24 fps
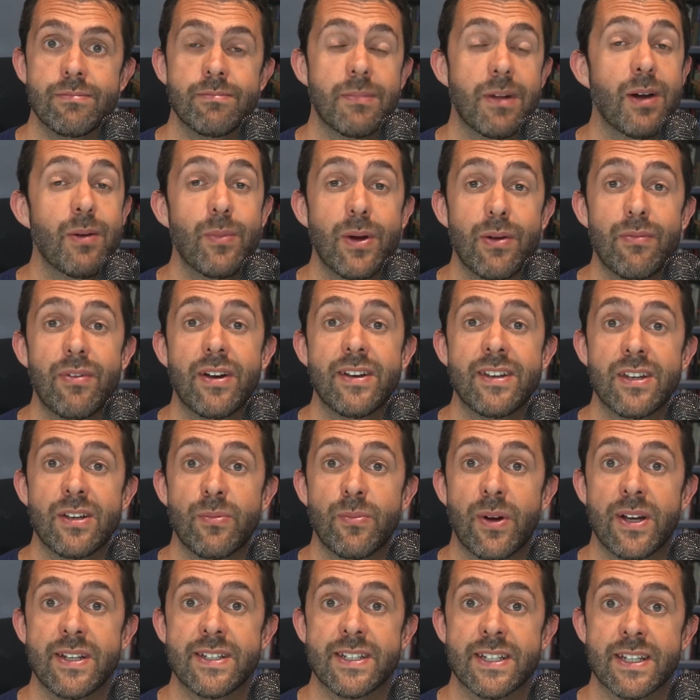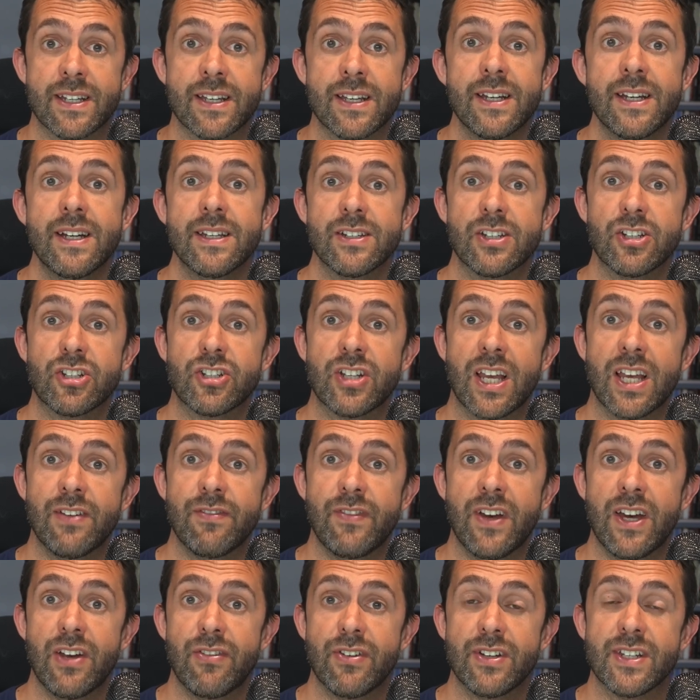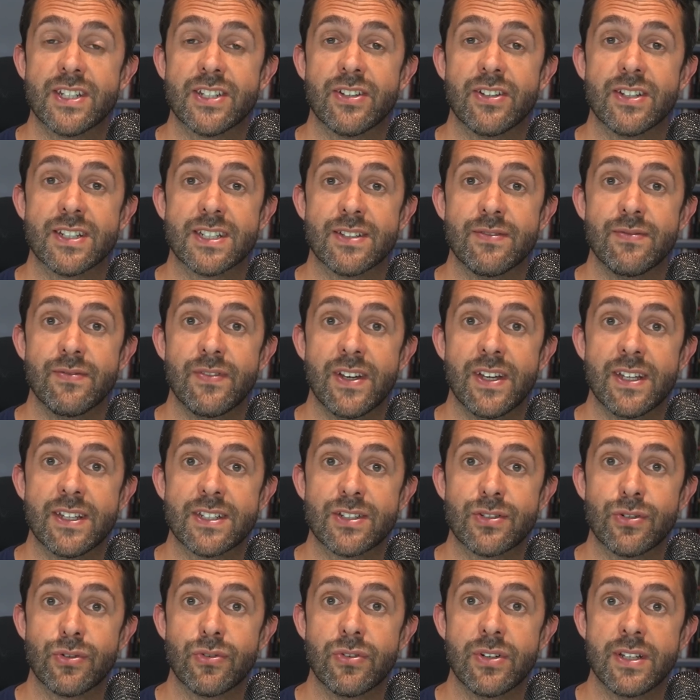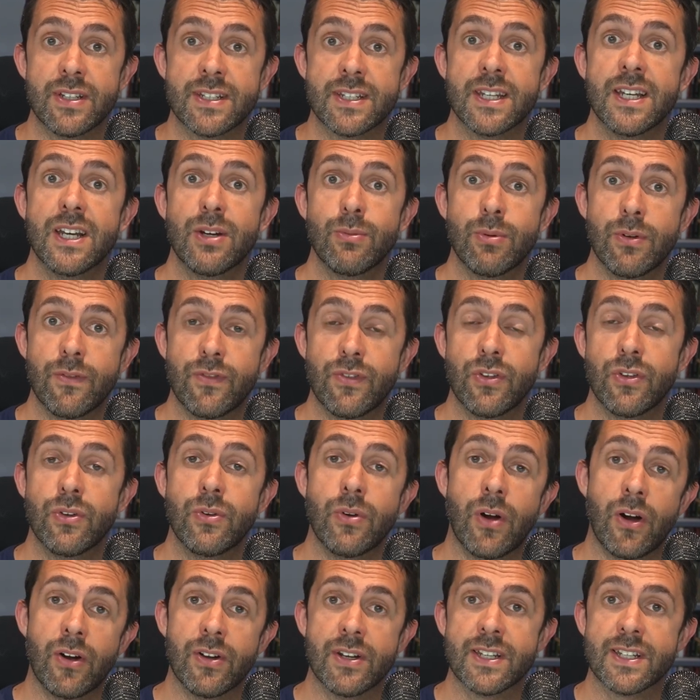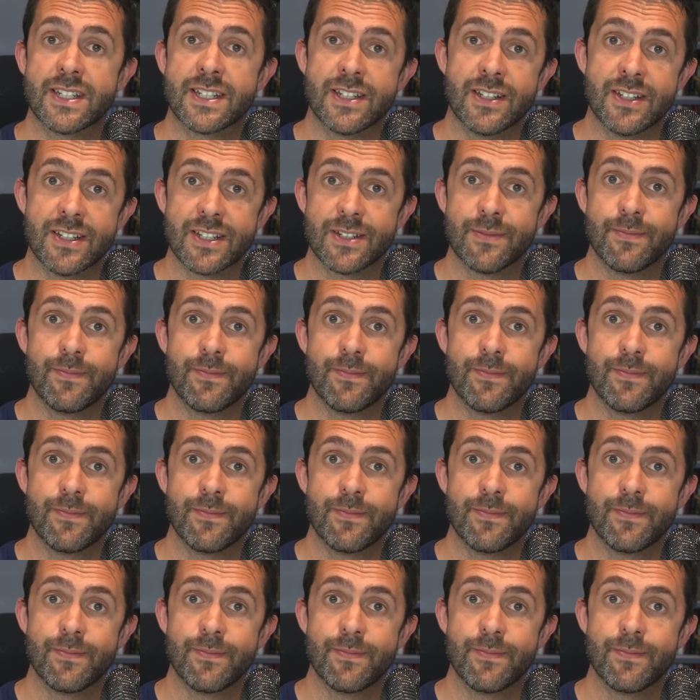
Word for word: And we're ready and waiting to share their insights and their stories with you, our listeners.